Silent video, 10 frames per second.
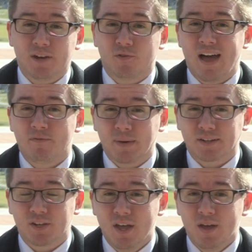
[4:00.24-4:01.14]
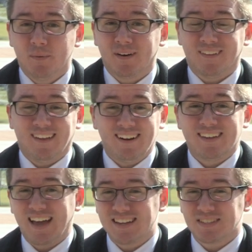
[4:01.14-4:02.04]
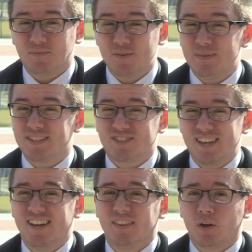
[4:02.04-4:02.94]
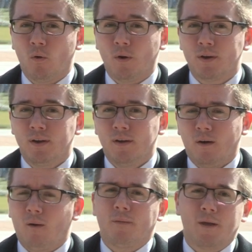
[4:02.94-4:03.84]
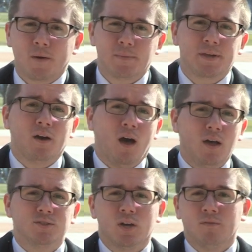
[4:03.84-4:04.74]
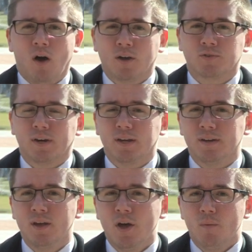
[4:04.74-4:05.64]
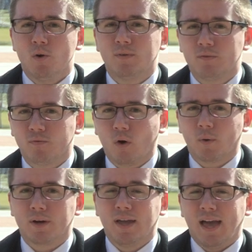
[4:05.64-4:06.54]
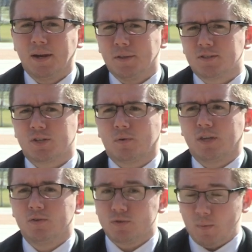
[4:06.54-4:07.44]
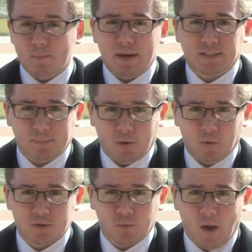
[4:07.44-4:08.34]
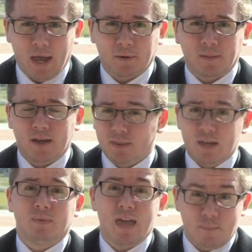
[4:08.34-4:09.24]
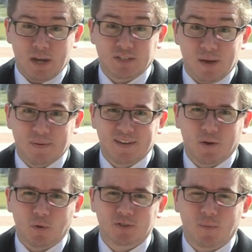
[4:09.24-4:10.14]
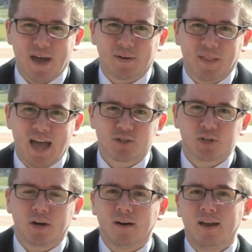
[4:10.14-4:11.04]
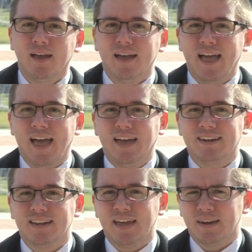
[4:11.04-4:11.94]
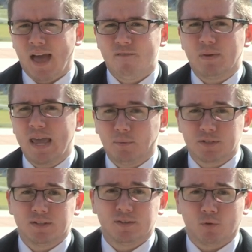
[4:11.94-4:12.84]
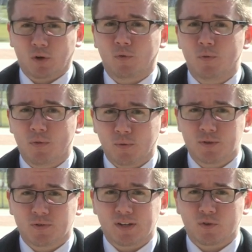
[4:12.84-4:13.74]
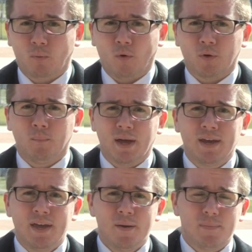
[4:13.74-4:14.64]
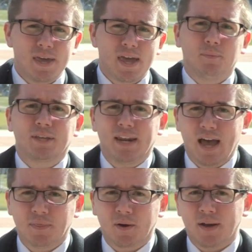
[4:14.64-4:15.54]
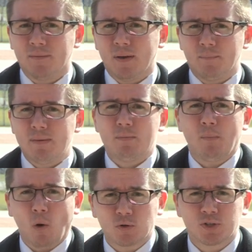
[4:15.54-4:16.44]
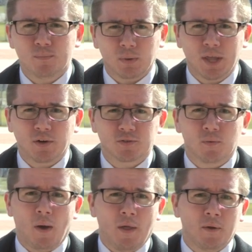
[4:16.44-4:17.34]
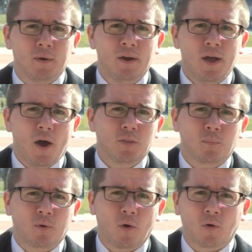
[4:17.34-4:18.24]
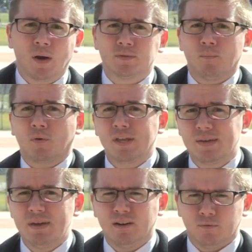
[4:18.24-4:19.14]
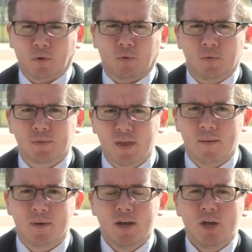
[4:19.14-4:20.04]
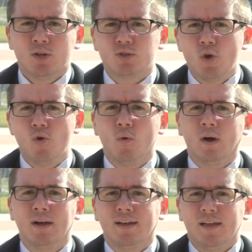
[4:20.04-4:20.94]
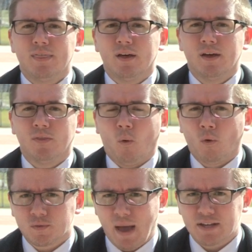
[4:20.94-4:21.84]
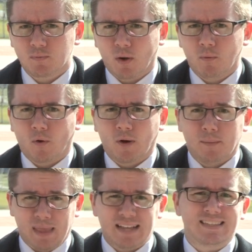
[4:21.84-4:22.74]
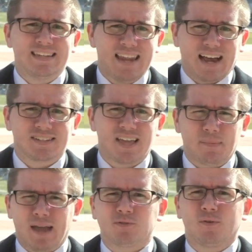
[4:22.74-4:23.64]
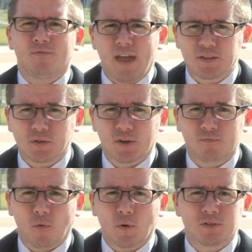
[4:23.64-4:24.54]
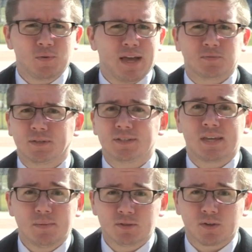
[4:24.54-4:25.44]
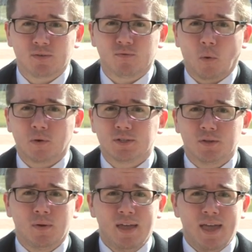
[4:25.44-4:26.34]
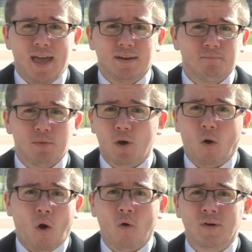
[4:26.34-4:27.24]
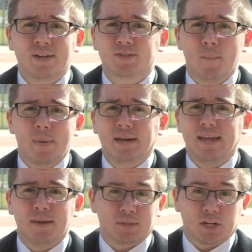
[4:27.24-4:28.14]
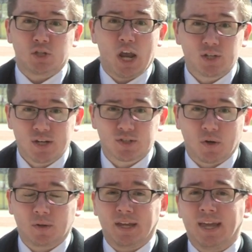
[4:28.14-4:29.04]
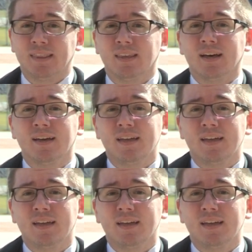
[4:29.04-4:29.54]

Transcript: draft picks, but a lot of the guys that we've been seeing on the court are there because of Autry. And moving forward, I know that Syracuse, we picked up Cole Swider, they picked up Cole Swider last year, and have been able to recruit through the transfer portal, but being able to get out there and maybe poach some players from other programs and bring them in and recruit them to the Orange basketball program, that's the next step. That's what fans are looking forward to. That's what the team is looking forward to. And there are already some big names like J.J. Starling in the